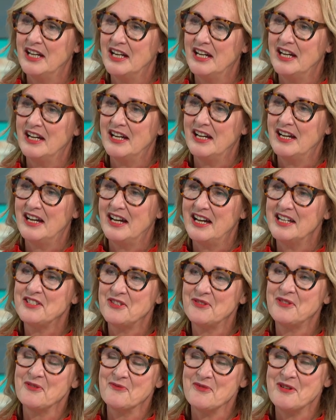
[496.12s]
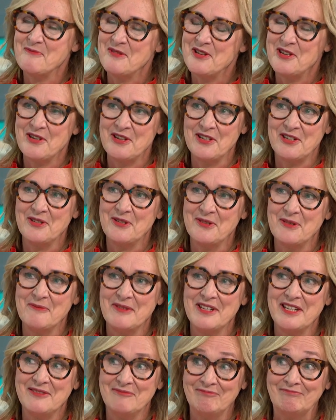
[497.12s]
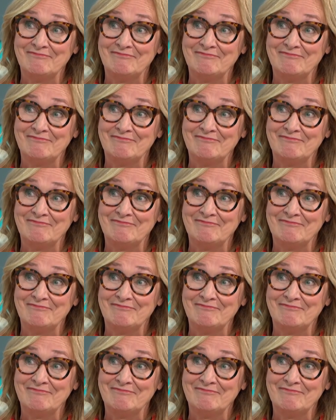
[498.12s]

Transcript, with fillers: Uh, I do think women do it too a bit,